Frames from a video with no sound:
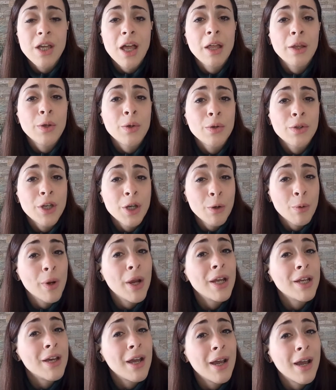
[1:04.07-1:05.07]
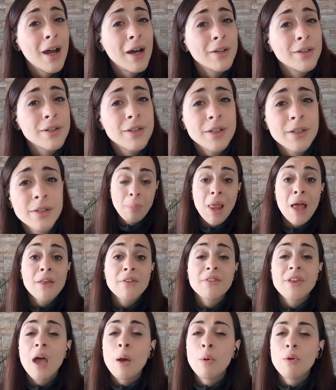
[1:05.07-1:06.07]
tell you the grade I got.
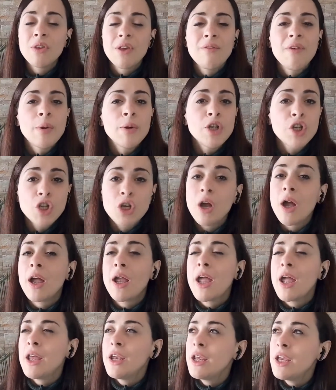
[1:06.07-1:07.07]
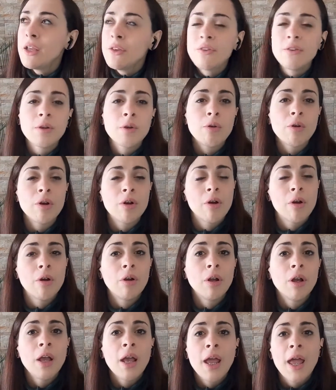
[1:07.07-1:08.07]
Plus, I was a very shy and insecure
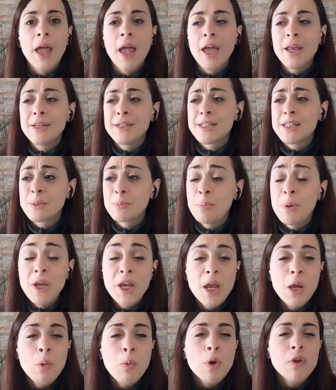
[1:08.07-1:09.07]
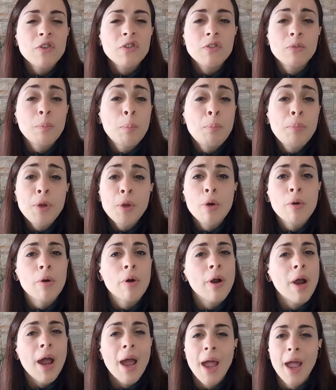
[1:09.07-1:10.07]
girl, and speaking was
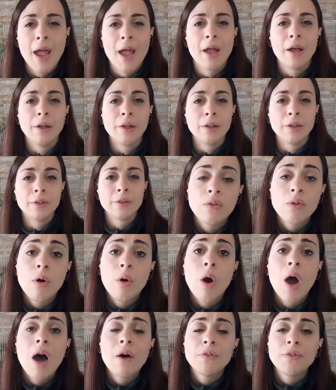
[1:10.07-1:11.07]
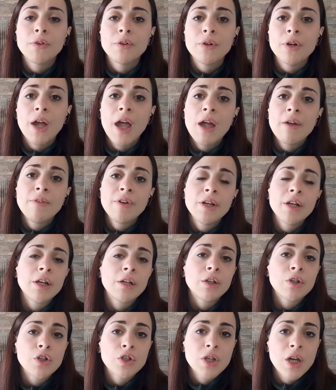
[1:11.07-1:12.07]
pure hell. So after every
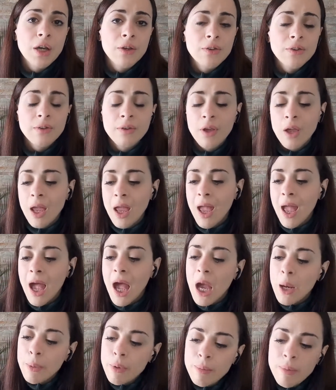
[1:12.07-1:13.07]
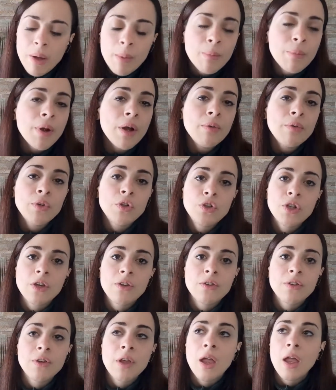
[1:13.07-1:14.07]
English test, I remember I would
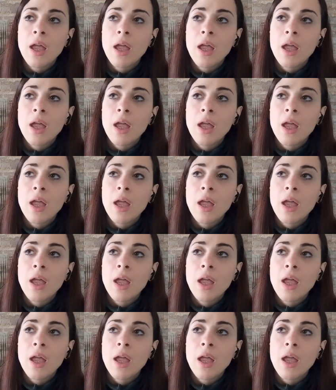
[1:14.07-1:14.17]
just